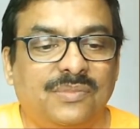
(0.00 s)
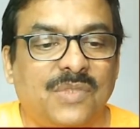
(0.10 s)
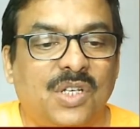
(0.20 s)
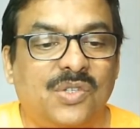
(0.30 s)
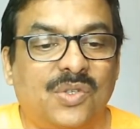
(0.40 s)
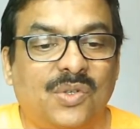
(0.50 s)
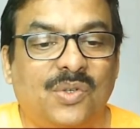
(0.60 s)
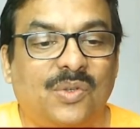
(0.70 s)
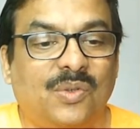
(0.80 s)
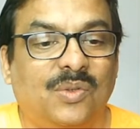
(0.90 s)

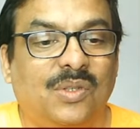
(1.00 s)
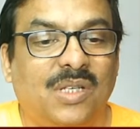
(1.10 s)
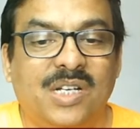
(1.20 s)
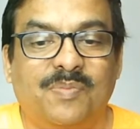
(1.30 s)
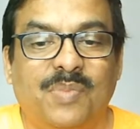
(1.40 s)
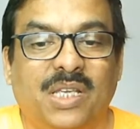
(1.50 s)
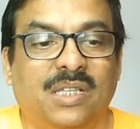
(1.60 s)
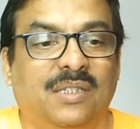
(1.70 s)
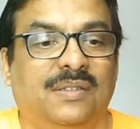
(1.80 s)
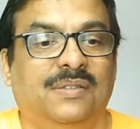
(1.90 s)
So let's begin.
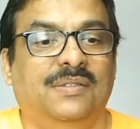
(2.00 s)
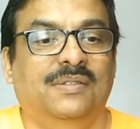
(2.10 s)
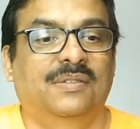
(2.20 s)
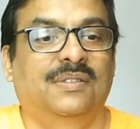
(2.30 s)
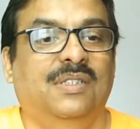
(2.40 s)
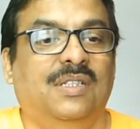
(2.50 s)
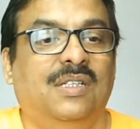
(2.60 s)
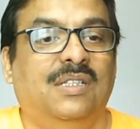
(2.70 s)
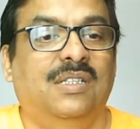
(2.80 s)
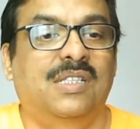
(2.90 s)
This